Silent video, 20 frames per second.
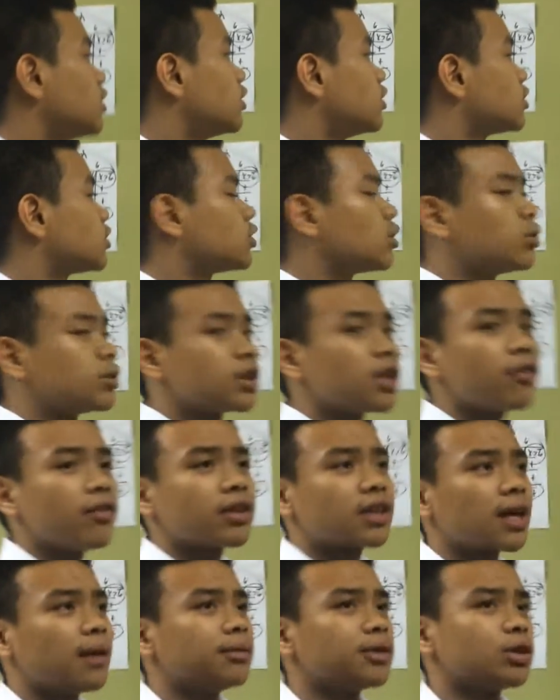So 7
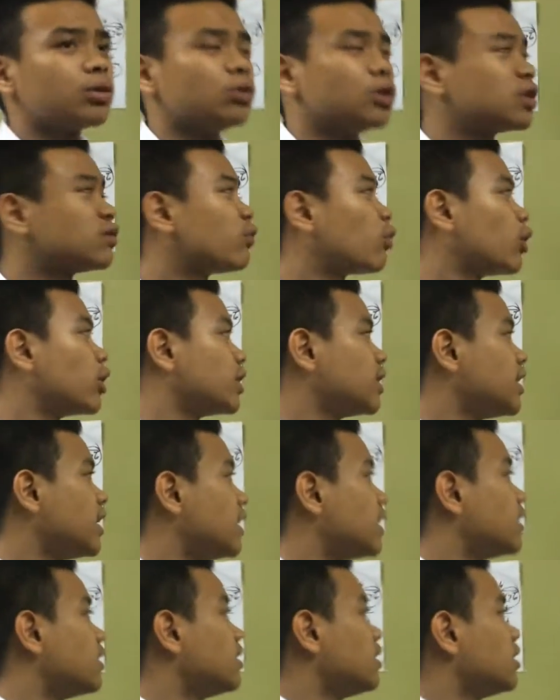times 2 is
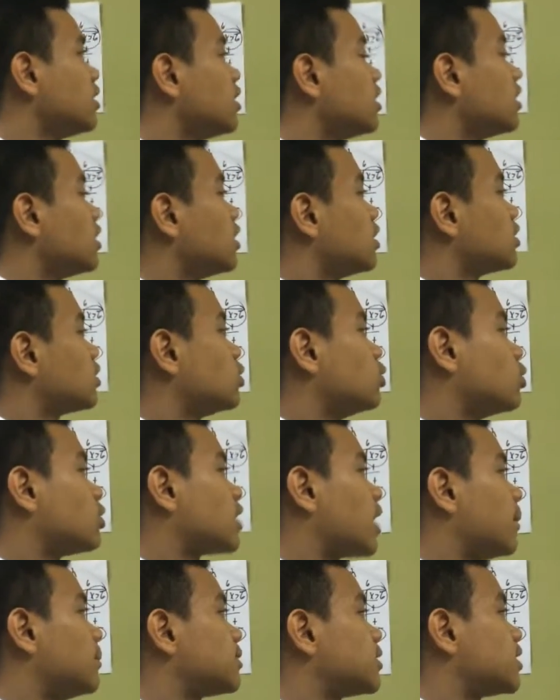14. 2
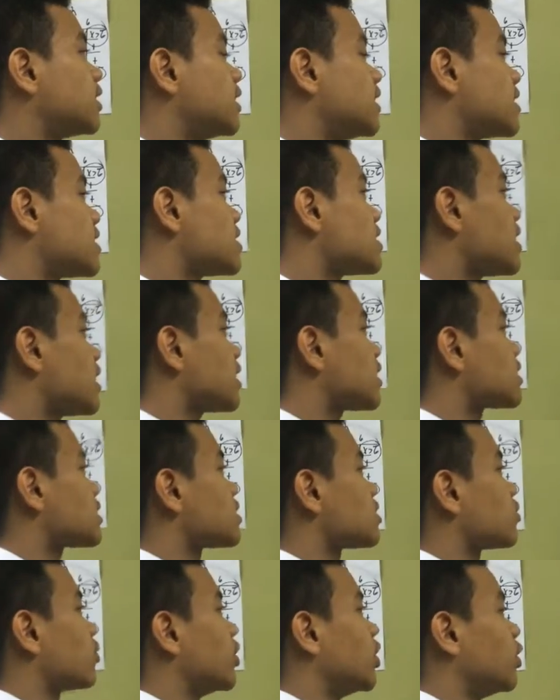times 3 is
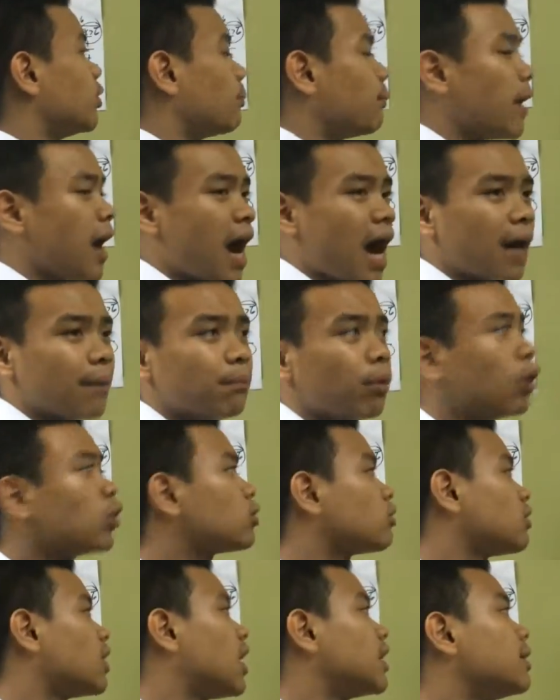6. When you add
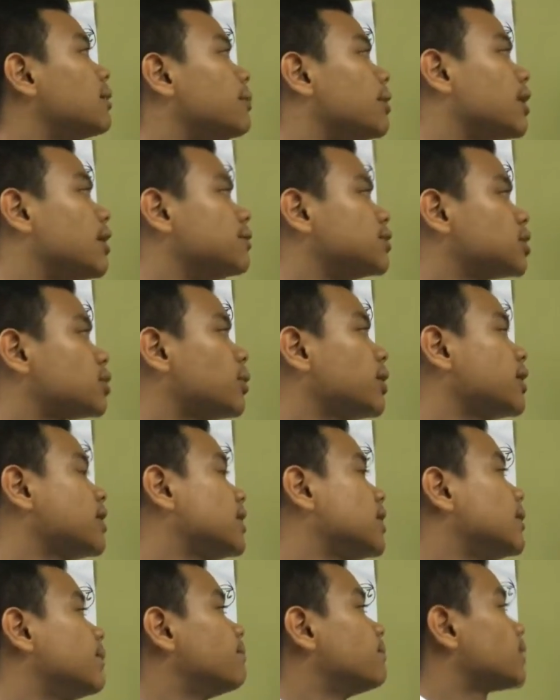both of that, it becomes 20.
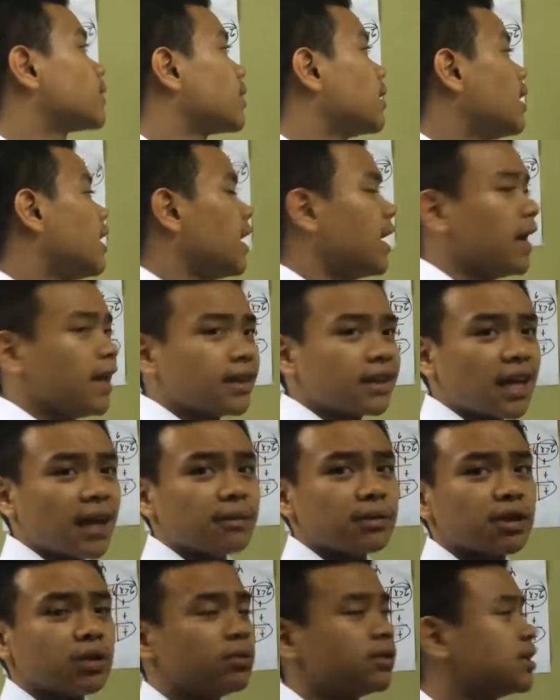8
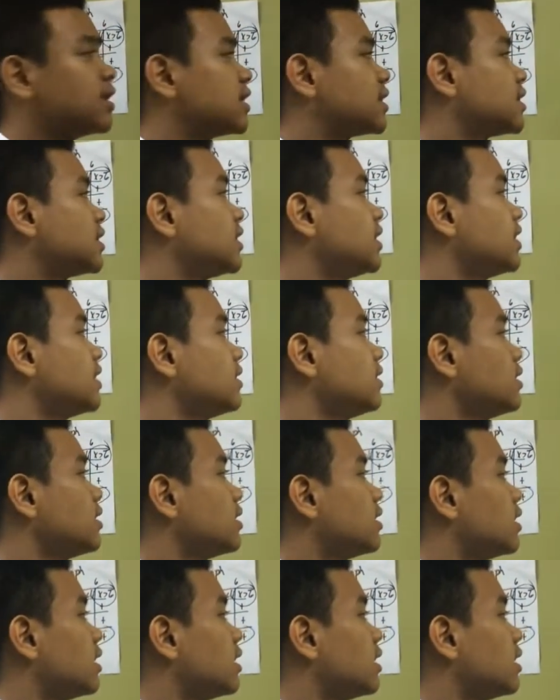times 2 is 16.